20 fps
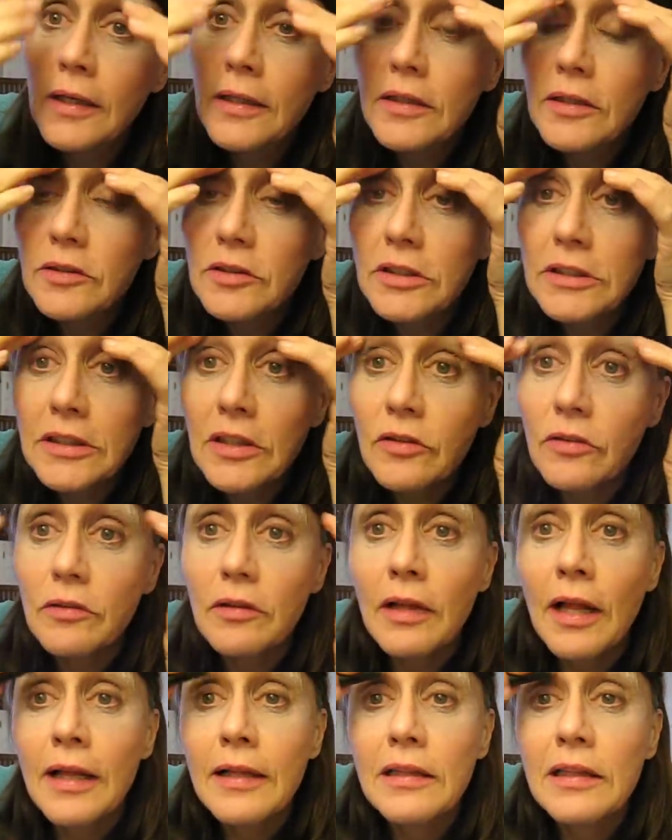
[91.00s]
You just kind
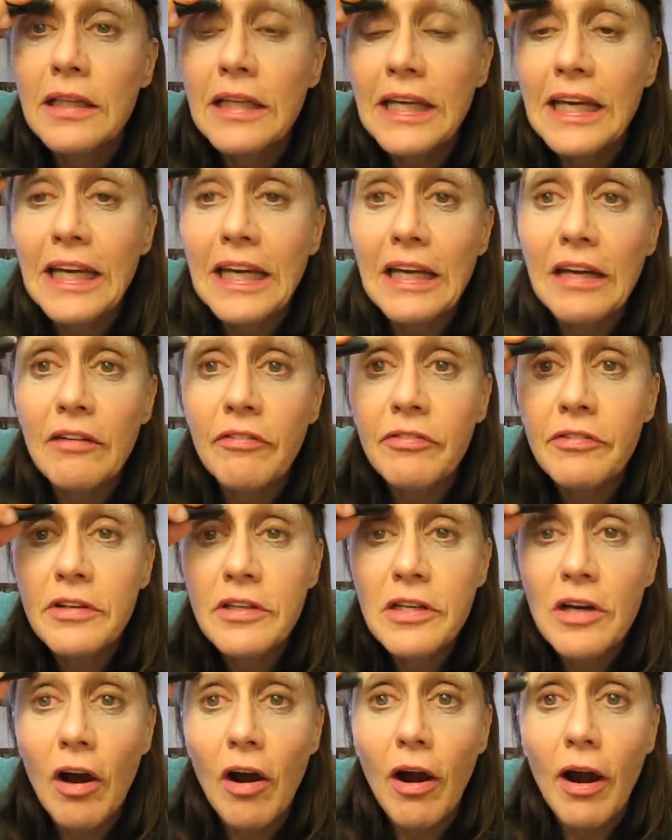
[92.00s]
of leave
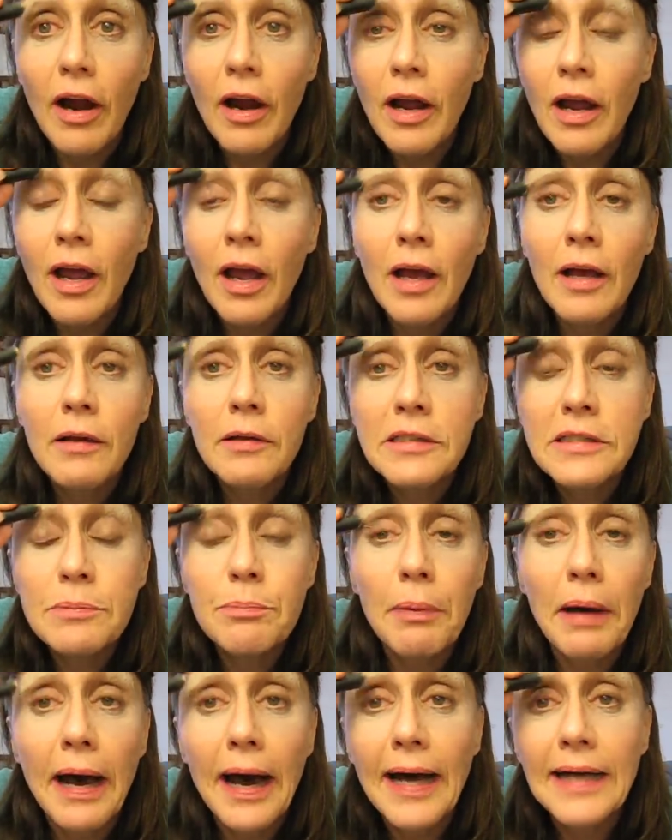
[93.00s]
dark
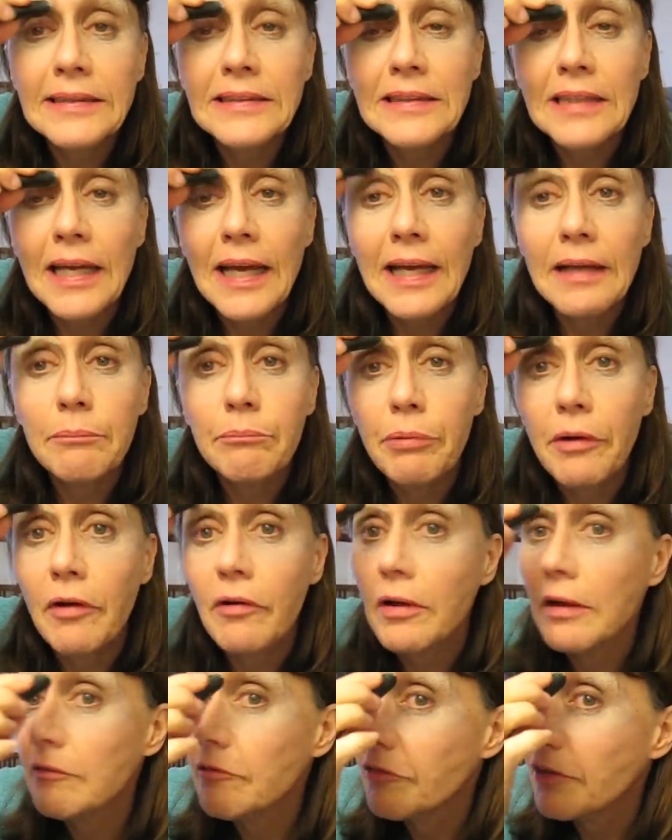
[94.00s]
spots and
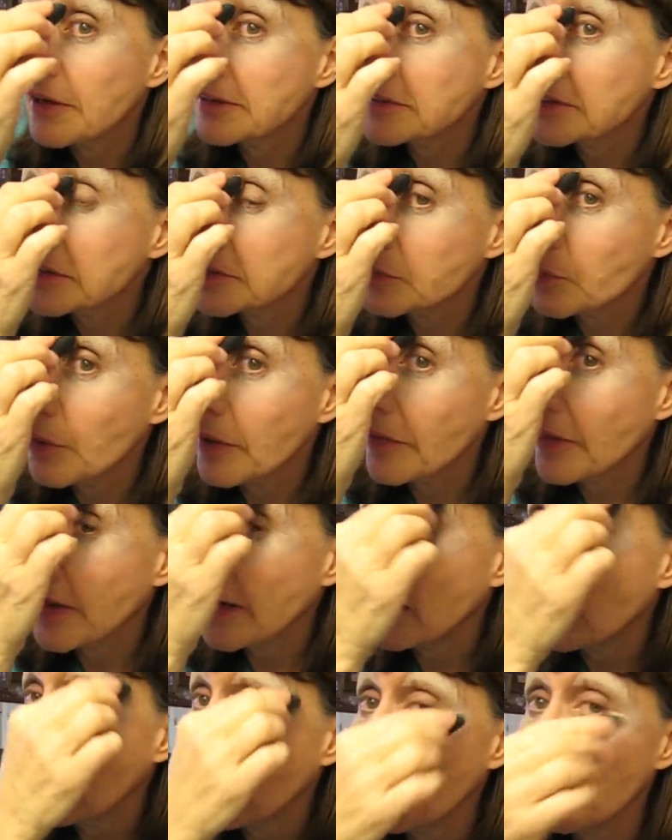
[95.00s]
broken vessels where they
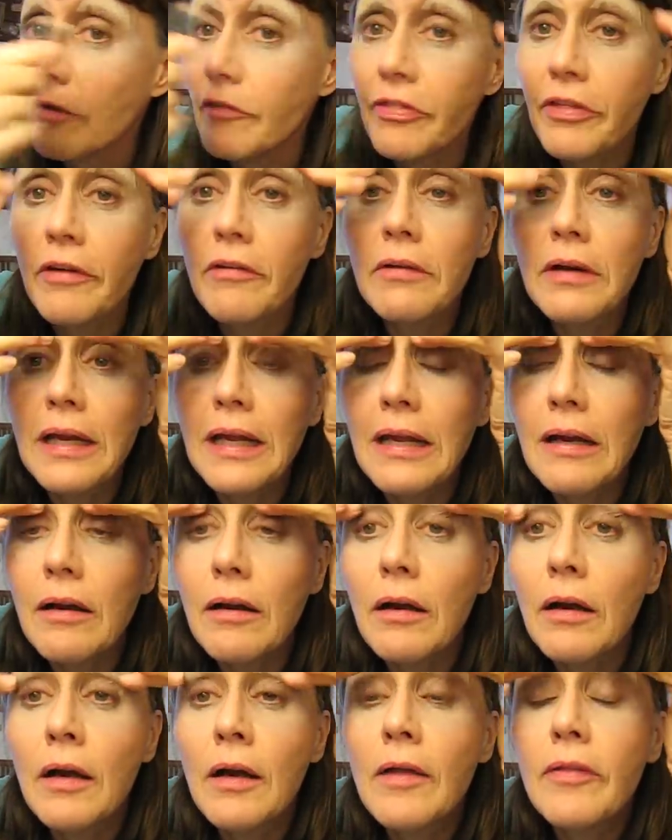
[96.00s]
are if they're
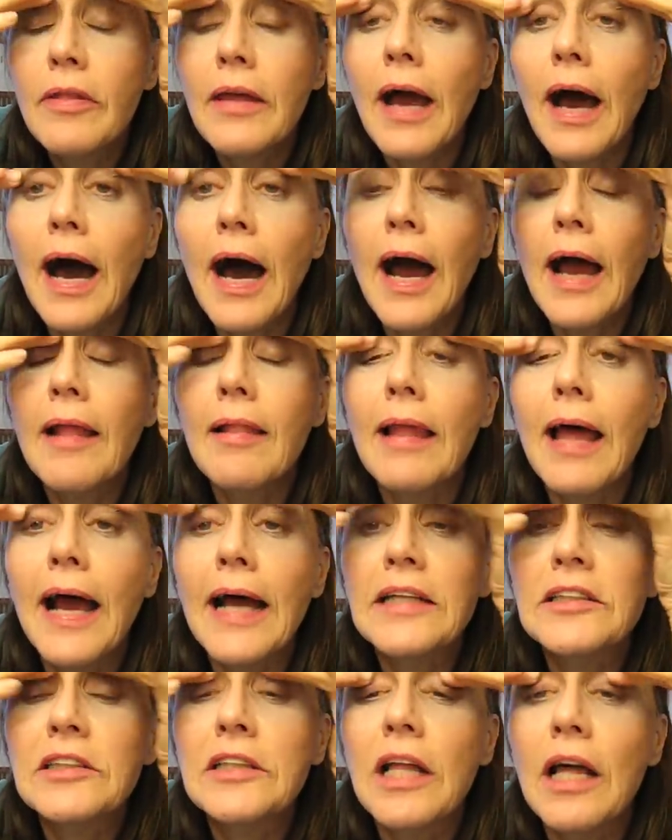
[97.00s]
near the
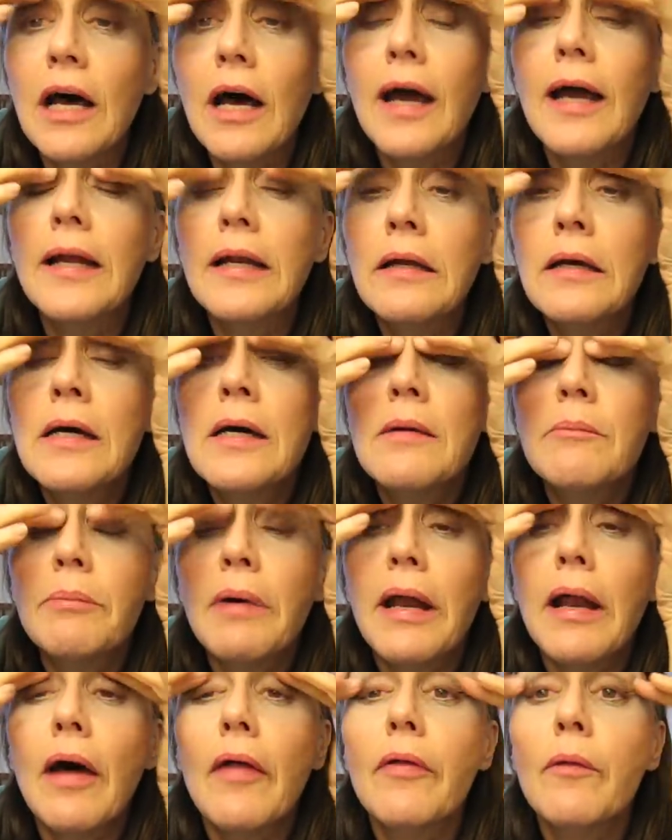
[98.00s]
eyelash line.
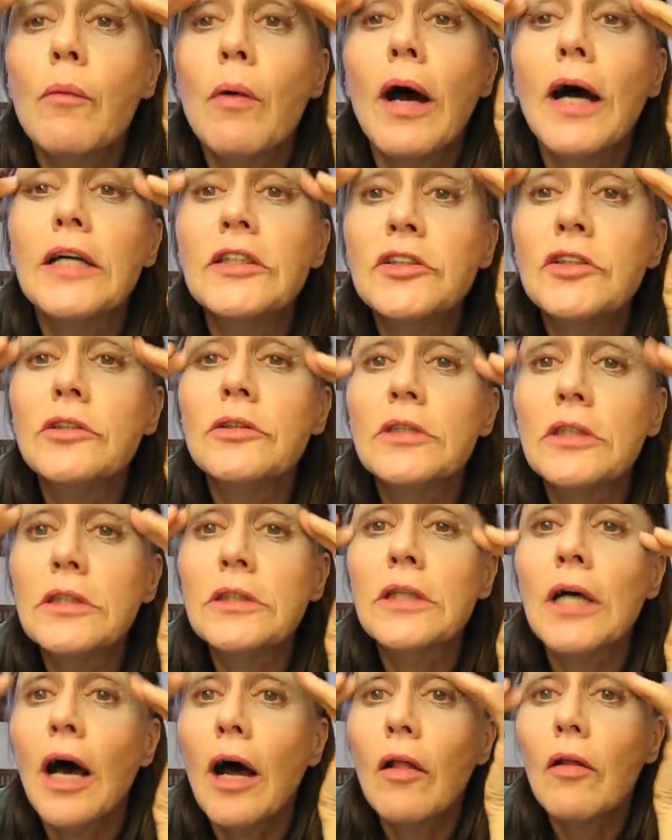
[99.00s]
But otherwise, you
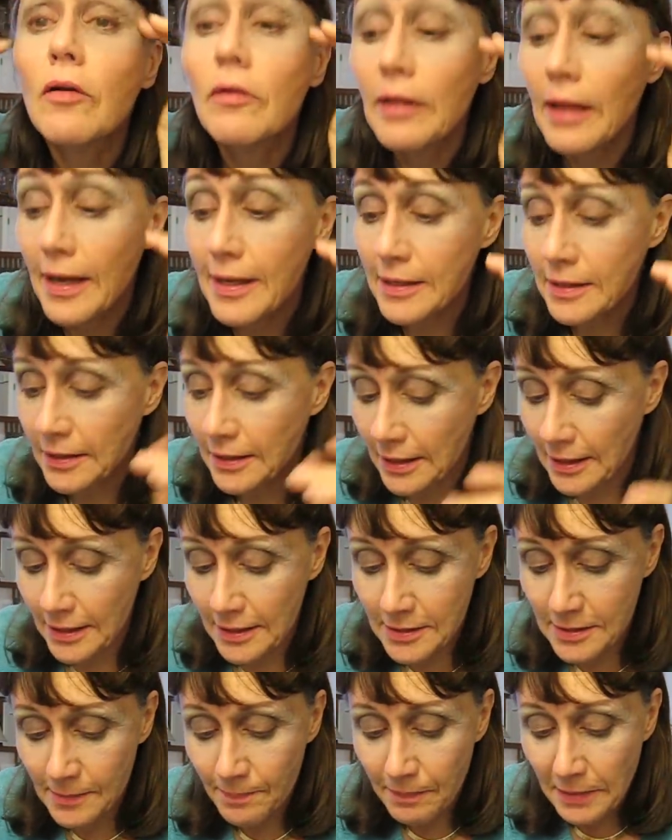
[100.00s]
just color like
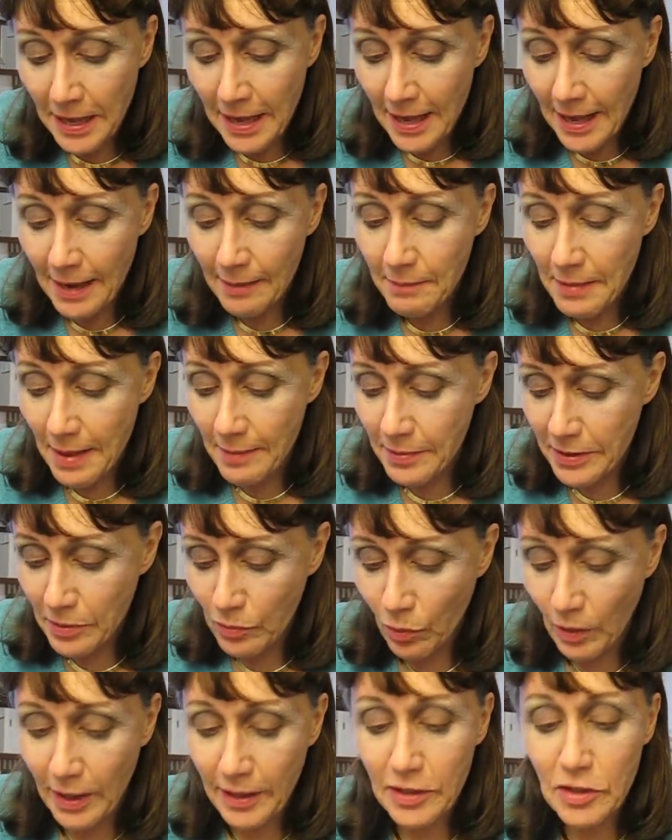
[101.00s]
this. And maybe you
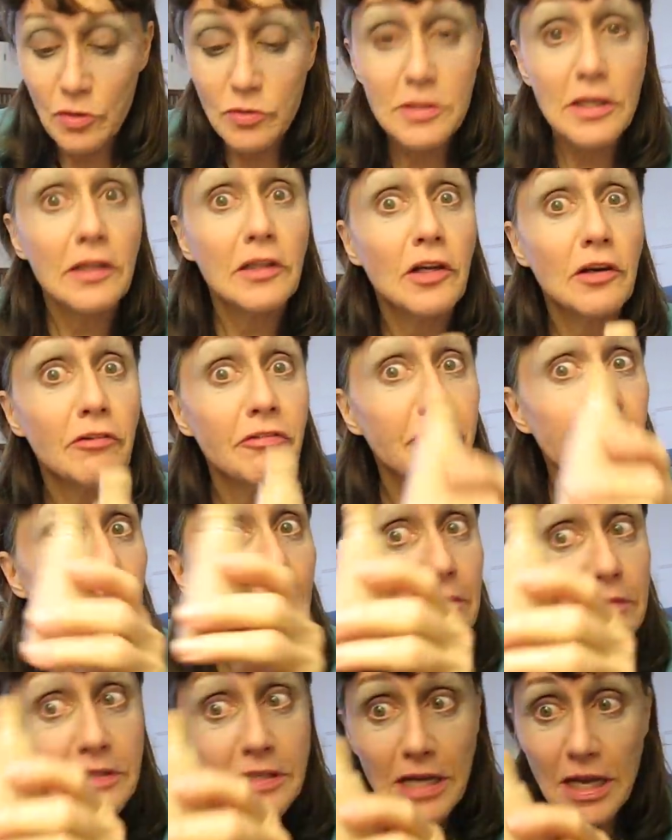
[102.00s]
want to use a little
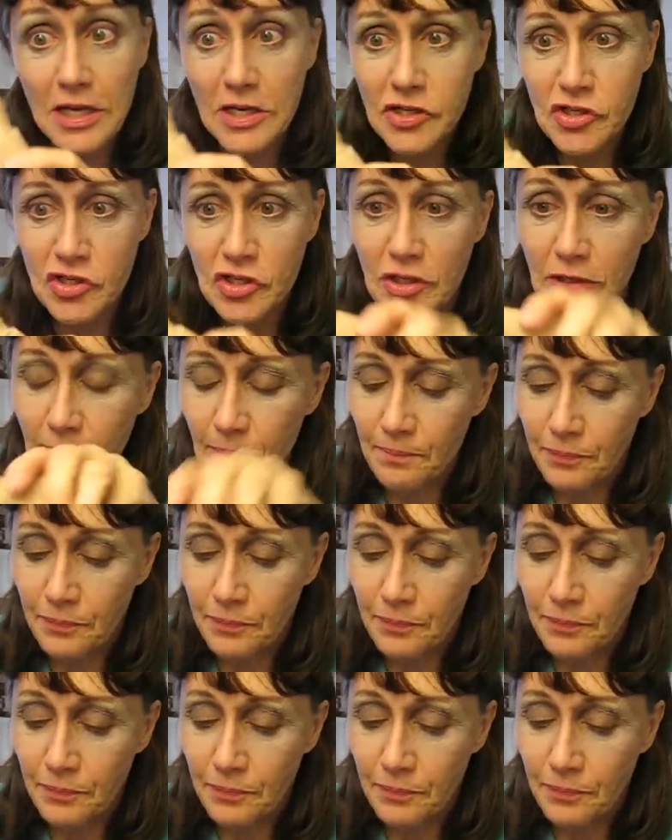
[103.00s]
foundation